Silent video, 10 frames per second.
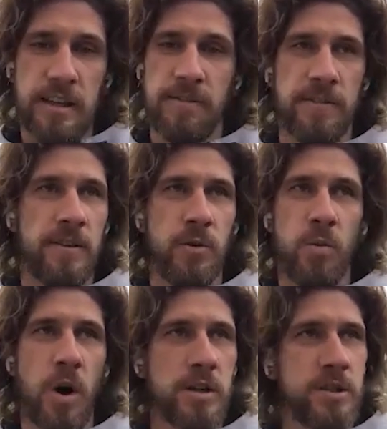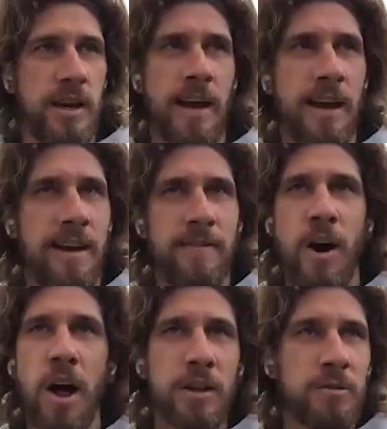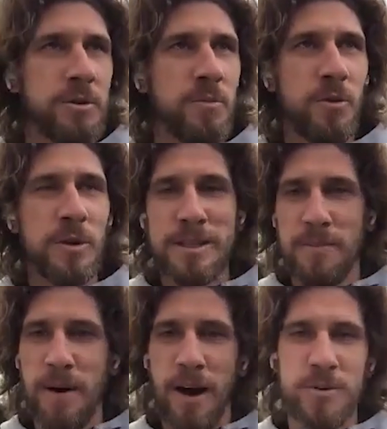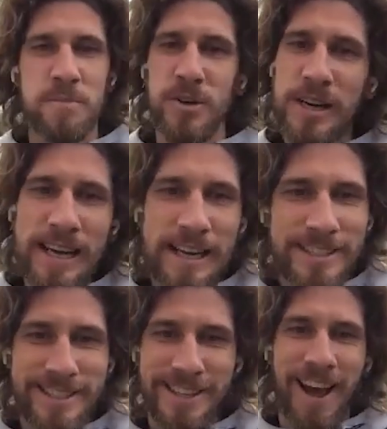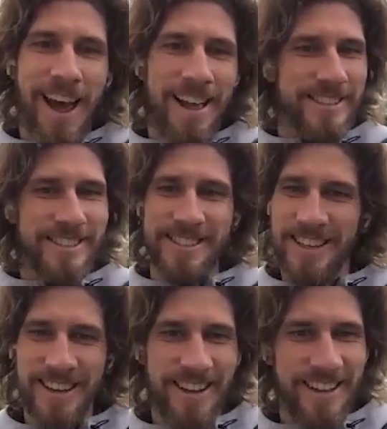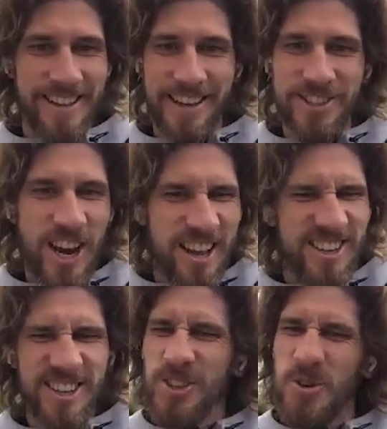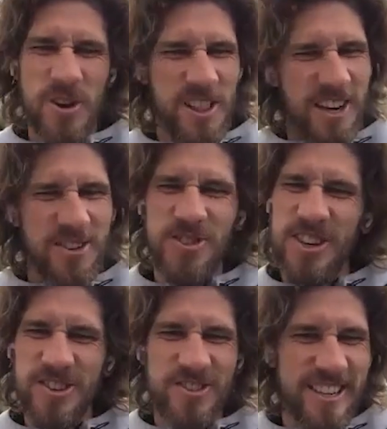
If you watch Hollywood movies about Marines and these like generals who are like really,